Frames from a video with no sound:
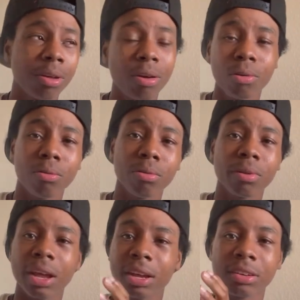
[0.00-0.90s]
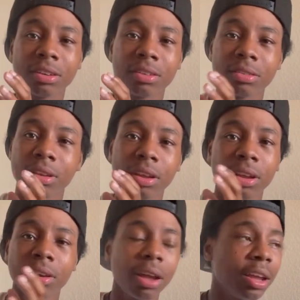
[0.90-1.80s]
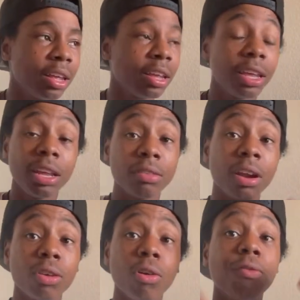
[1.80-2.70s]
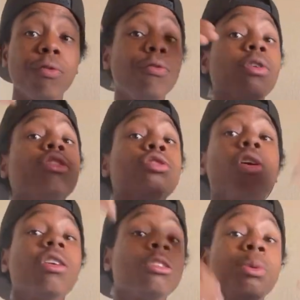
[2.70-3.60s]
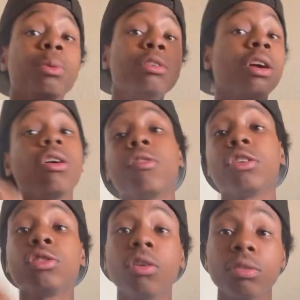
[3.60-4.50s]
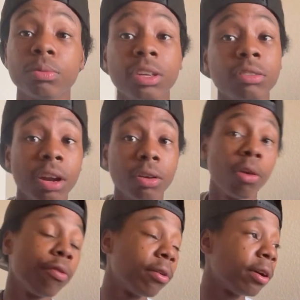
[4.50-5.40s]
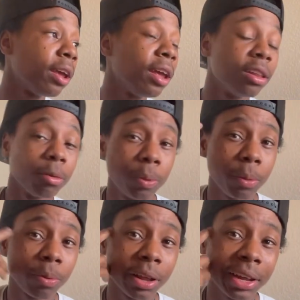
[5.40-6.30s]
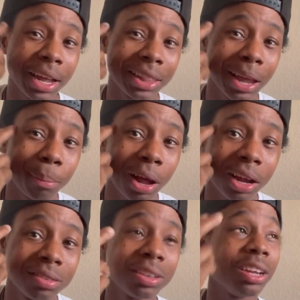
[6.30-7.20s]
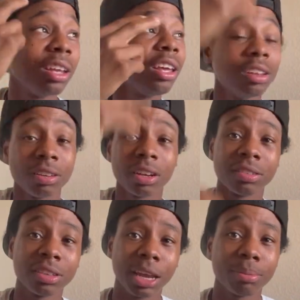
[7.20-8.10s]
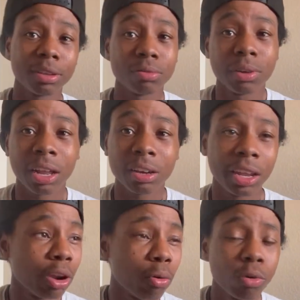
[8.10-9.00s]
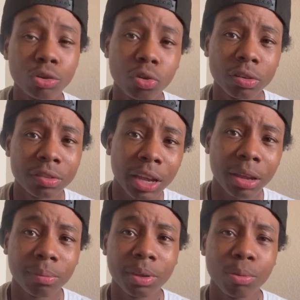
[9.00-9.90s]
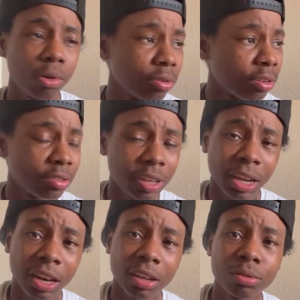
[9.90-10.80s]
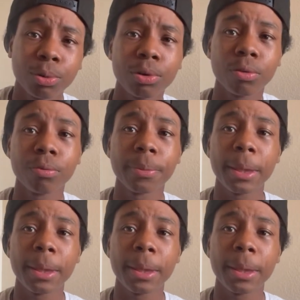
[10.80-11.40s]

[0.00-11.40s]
No, that is just not it. He trying to go for the strongest people. He trying to go for the chosen He trying to go for the people that got that mindset to escape this reality. He don't want you to escape. He wants you to stay in his world.